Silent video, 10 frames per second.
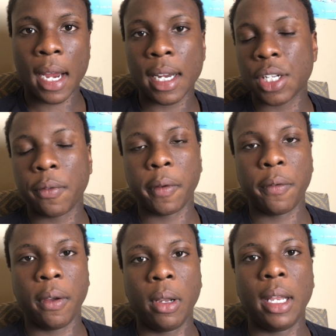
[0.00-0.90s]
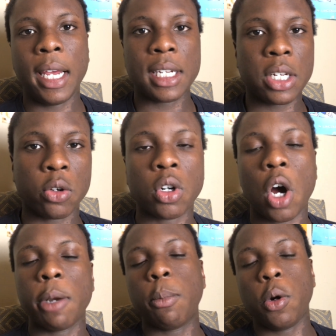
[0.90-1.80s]
as if you feel lazy or
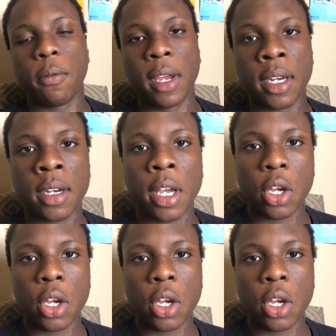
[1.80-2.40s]
unmotivated,